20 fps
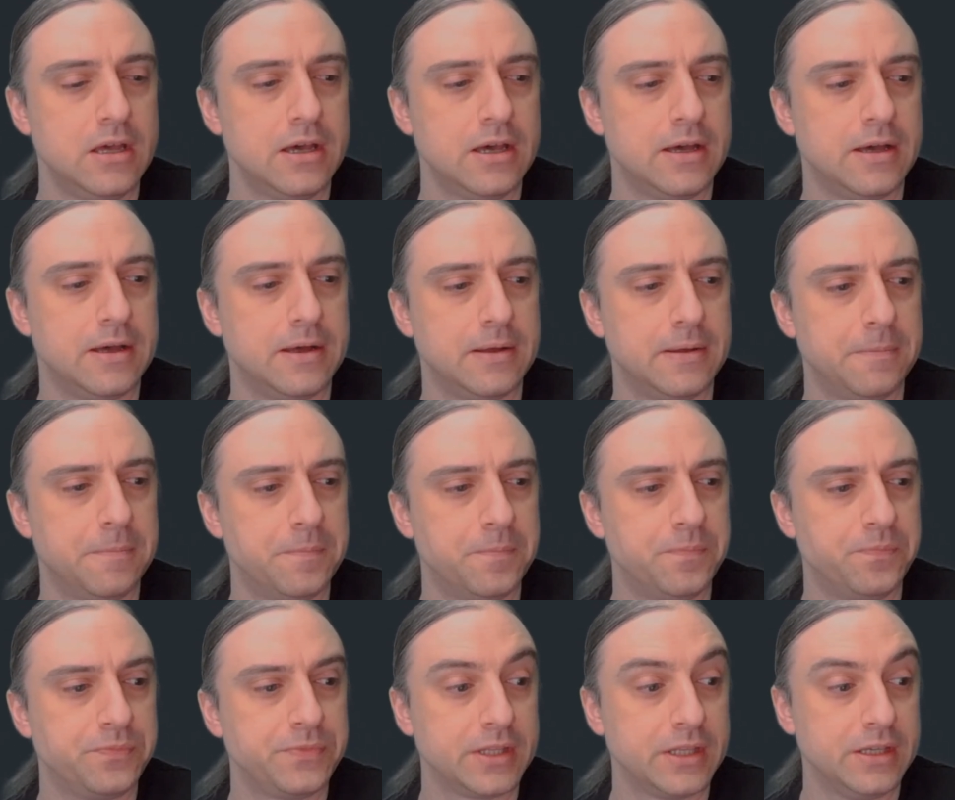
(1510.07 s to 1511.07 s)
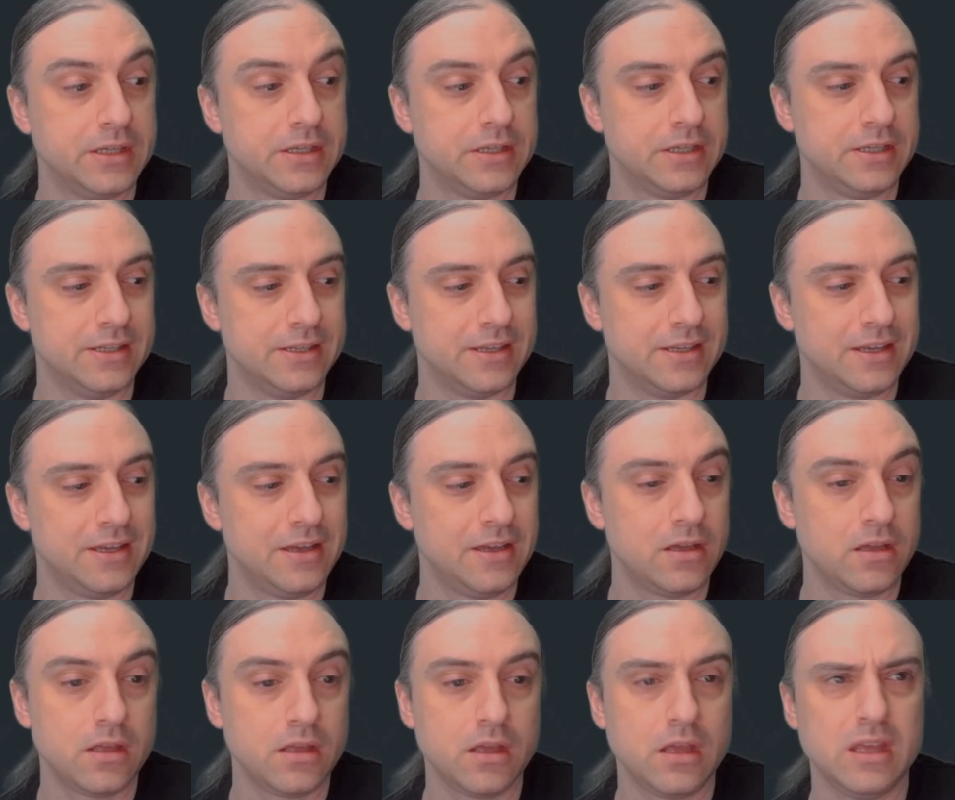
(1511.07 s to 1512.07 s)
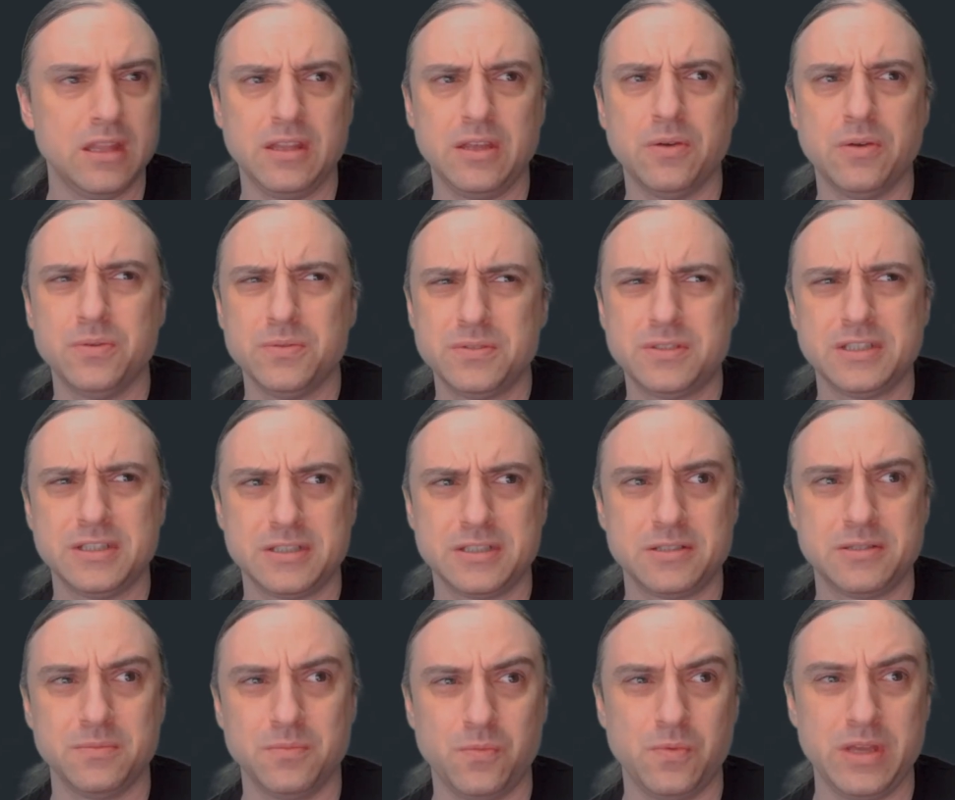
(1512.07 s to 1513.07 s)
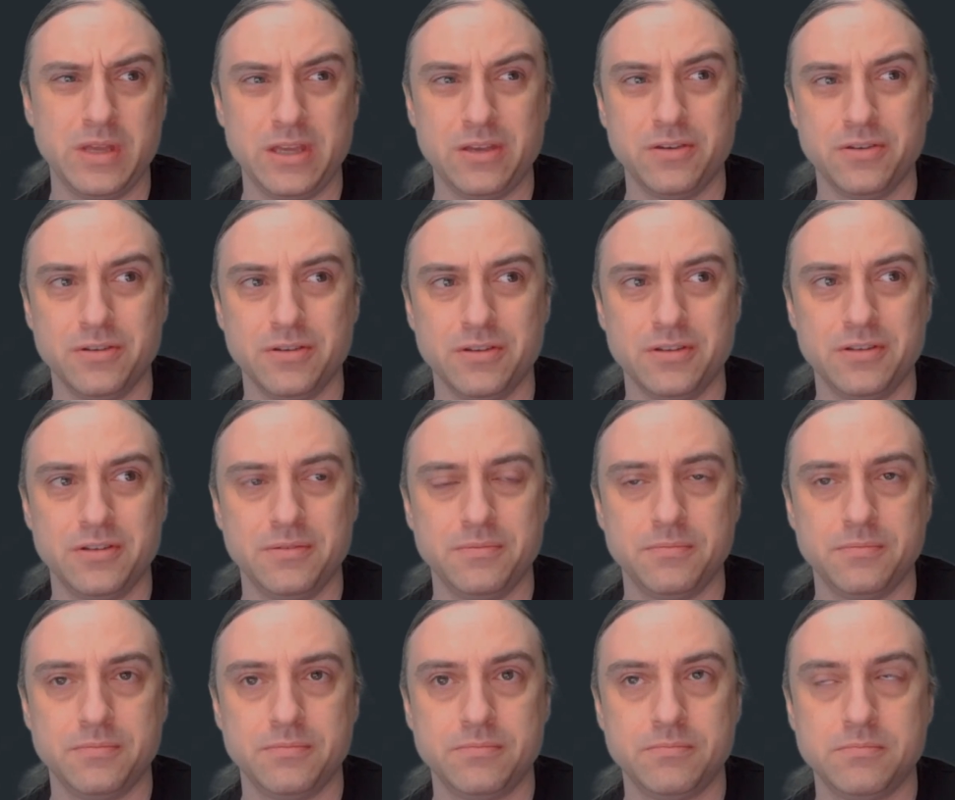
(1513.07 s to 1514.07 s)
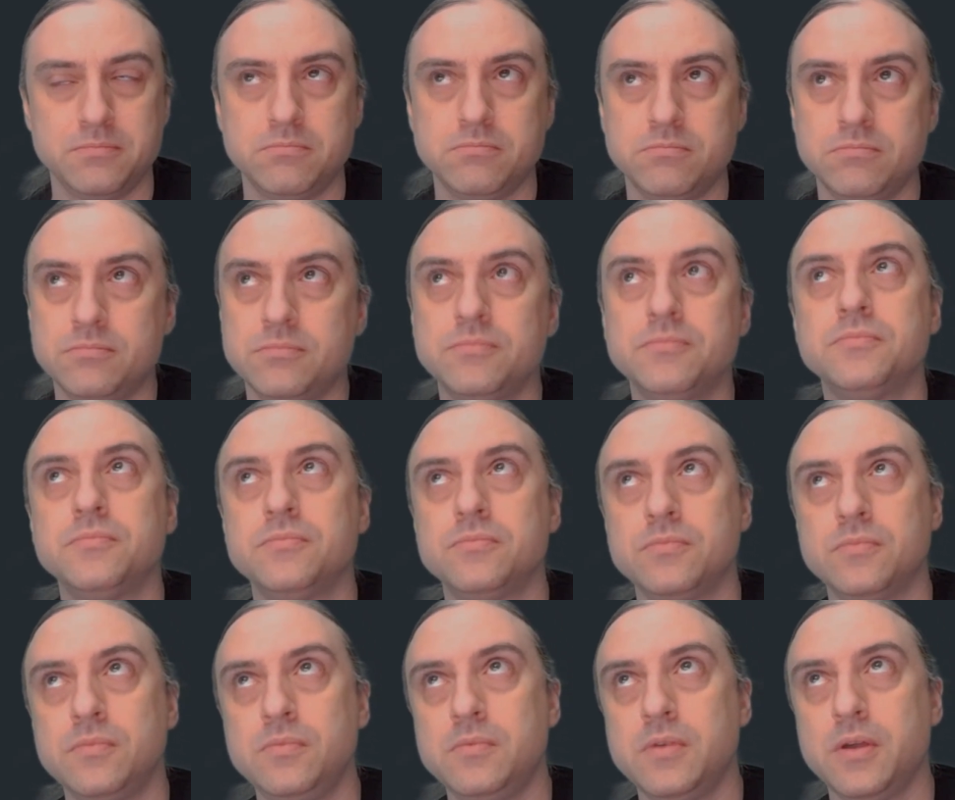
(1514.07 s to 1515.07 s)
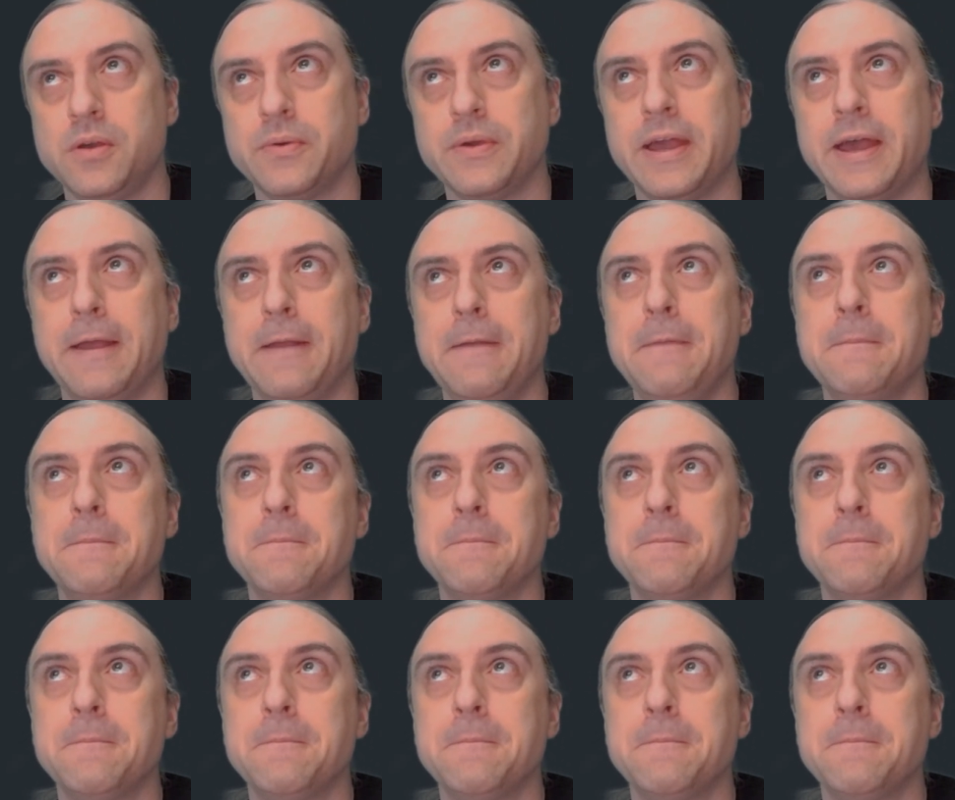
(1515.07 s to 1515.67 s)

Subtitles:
In the old system, we could. Okay?